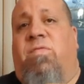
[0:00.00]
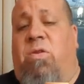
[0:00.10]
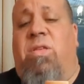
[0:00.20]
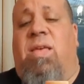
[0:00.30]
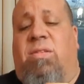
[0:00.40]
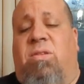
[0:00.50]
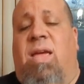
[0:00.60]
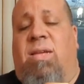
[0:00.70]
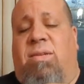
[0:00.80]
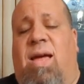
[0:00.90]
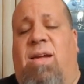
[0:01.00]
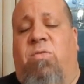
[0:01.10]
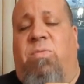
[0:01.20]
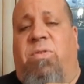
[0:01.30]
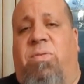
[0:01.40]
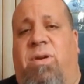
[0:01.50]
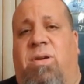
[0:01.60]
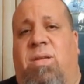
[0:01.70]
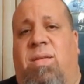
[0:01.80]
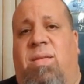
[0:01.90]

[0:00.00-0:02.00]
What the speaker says: Very less. Yeah, I agree with you there.